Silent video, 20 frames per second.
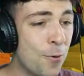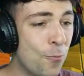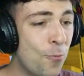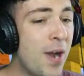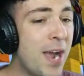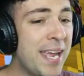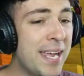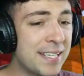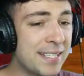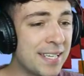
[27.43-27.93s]

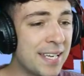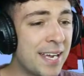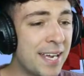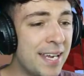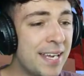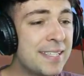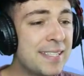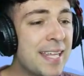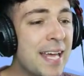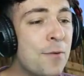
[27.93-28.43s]
Wait,
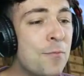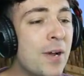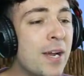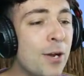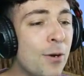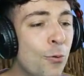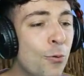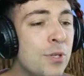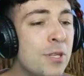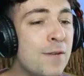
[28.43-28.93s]
is that why
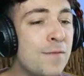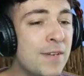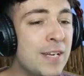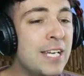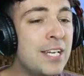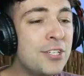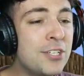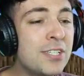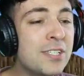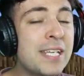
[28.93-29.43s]
all the
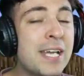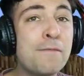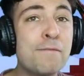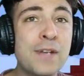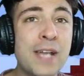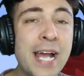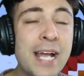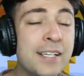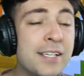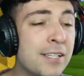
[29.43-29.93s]
villagers
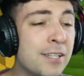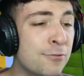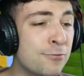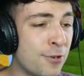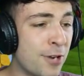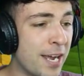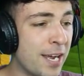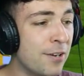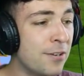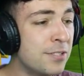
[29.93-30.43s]
have gathered
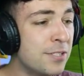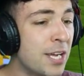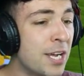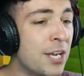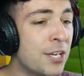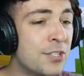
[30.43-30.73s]
around